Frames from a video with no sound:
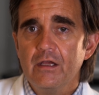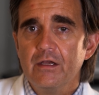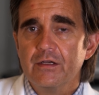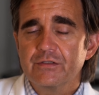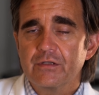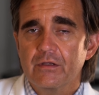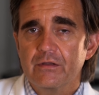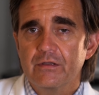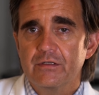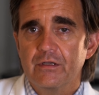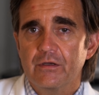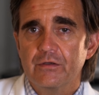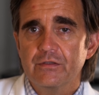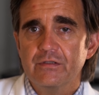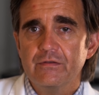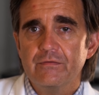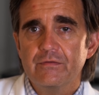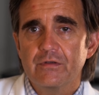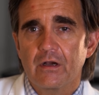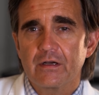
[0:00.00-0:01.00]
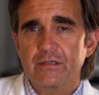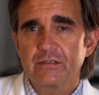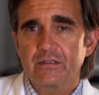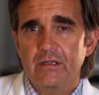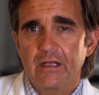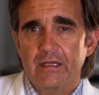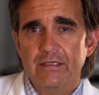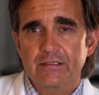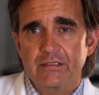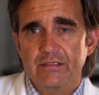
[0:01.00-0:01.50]
So the dose of
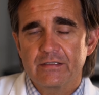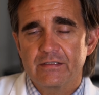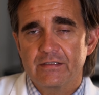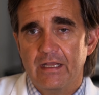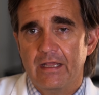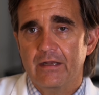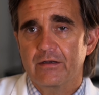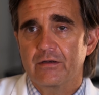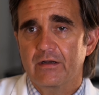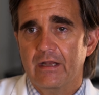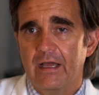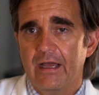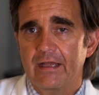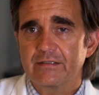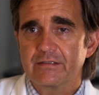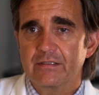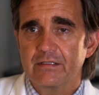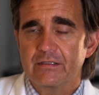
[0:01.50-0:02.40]
Darzalex is standardized.